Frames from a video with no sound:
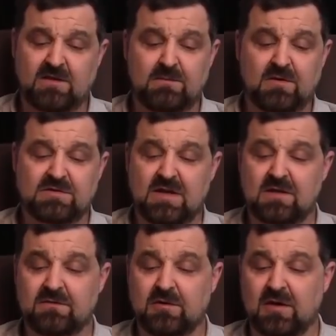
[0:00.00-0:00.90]
the most
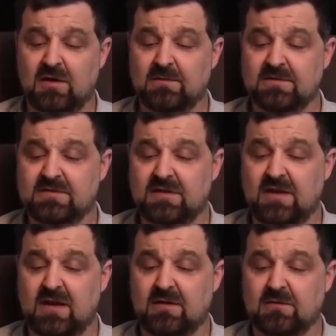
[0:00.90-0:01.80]
out of your elements
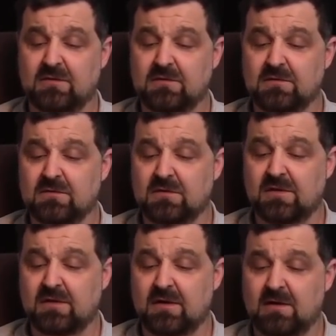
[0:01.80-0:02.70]
today with
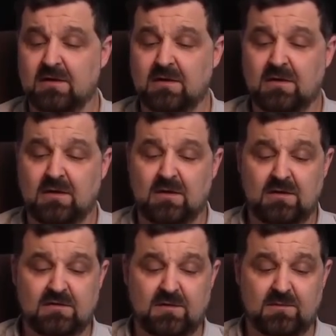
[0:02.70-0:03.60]

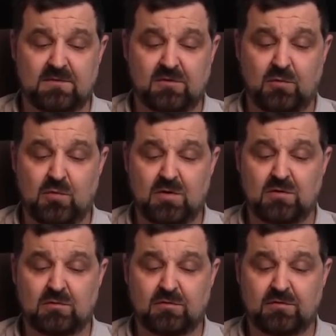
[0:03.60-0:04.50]
some
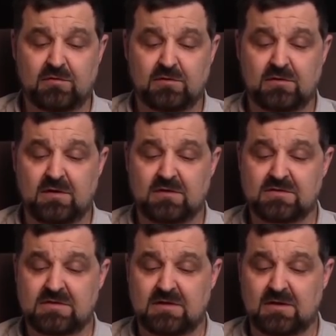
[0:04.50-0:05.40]
tutorials.
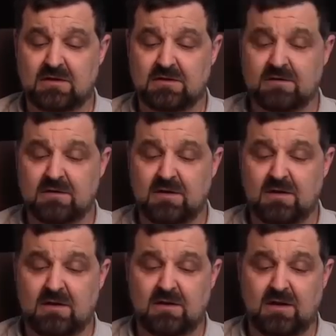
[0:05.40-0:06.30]
There's the
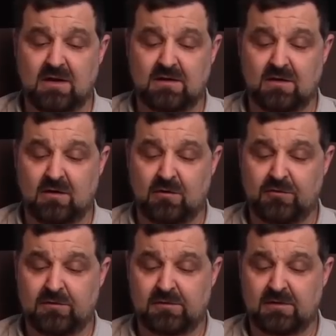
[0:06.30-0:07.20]

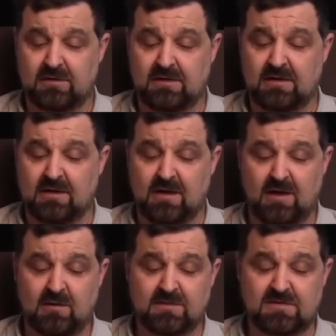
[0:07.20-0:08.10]

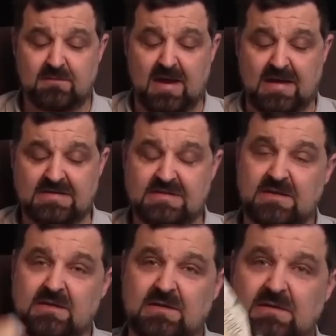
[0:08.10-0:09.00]
Elements
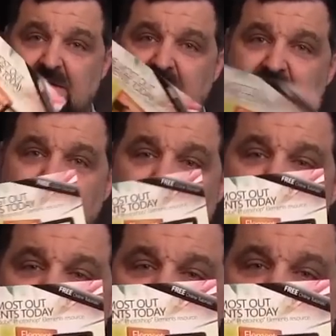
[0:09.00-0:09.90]
magazine. There's some
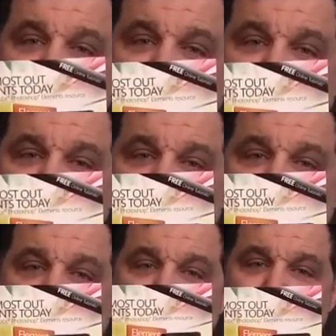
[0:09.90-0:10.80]
Elements magazine
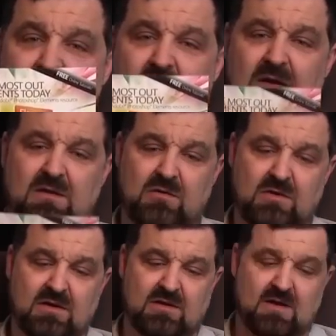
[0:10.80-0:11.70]
here. You
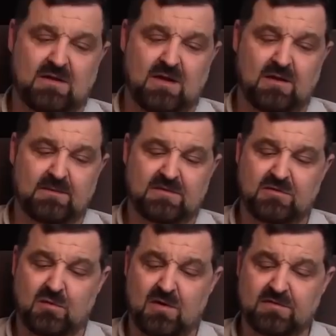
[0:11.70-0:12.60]
can get the
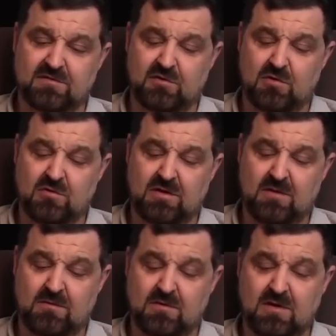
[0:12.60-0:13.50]
Elements 12 starter
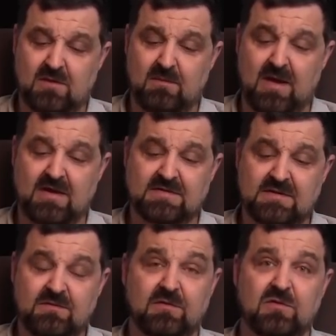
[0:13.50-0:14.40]
kit where you get a
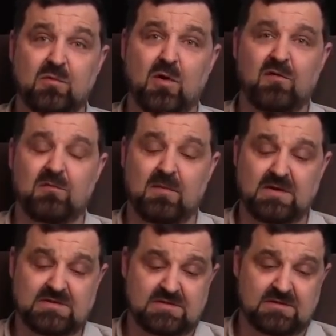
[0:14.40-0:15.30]
magazine for 12
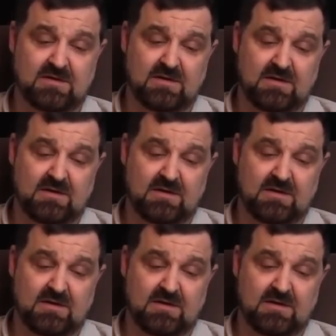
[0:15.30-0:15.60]
months.